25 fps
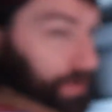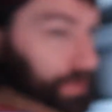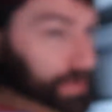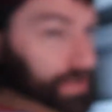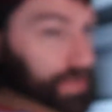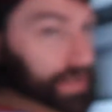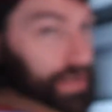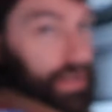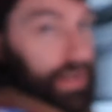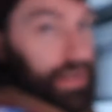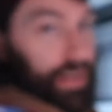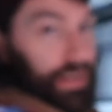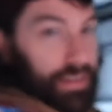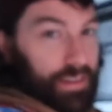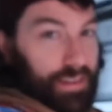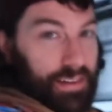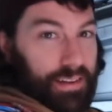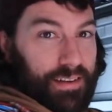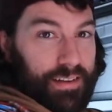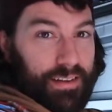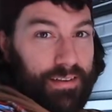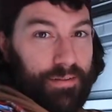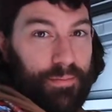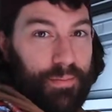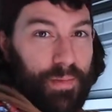side
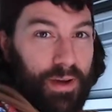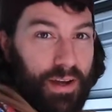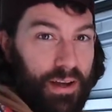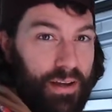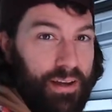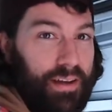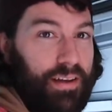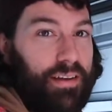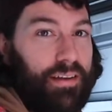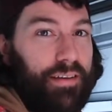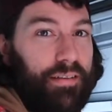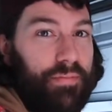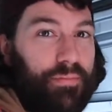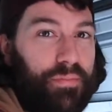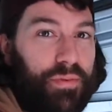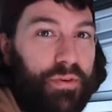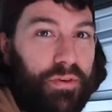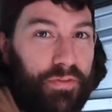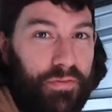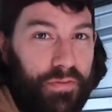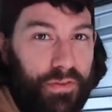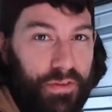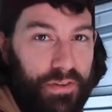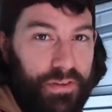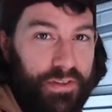my
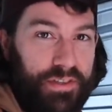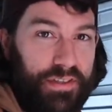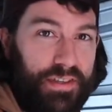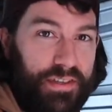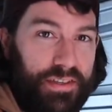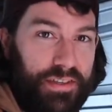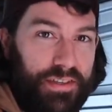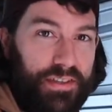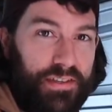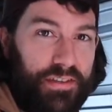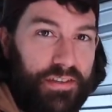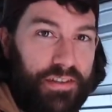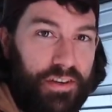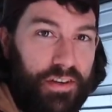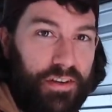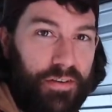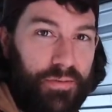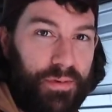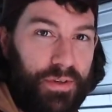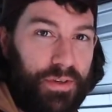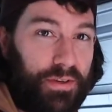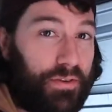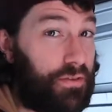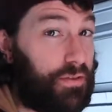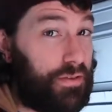beautiful assistant
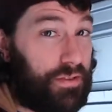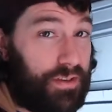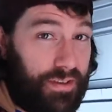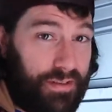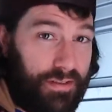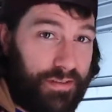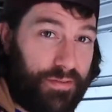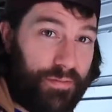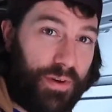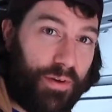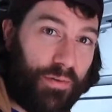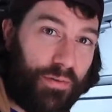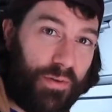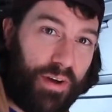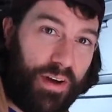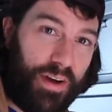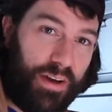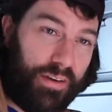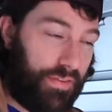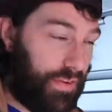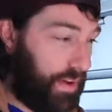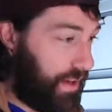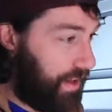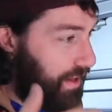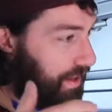Shelby, who is also my
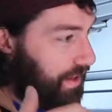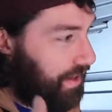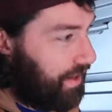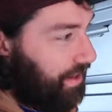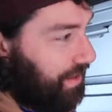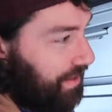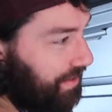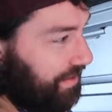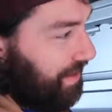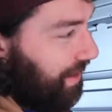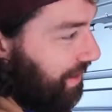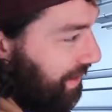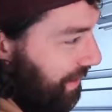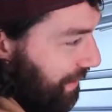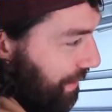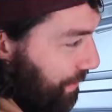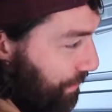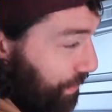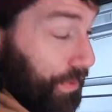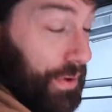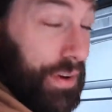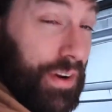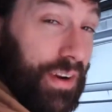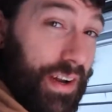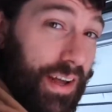wife,
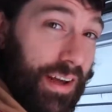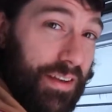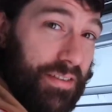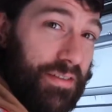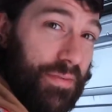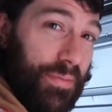pointed out to